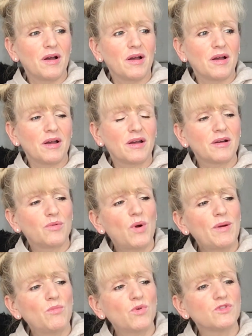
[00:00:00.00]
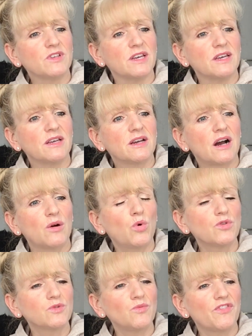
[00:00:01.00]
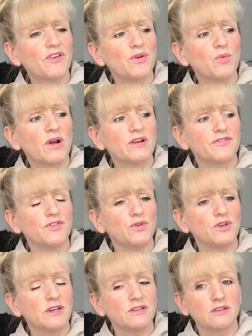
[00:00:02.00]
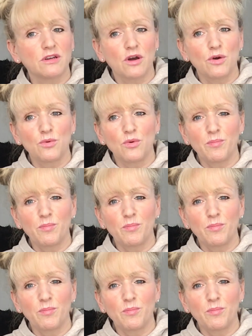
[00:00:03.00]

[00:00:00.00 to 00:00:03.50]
was it? I wasn't very well a few years ago,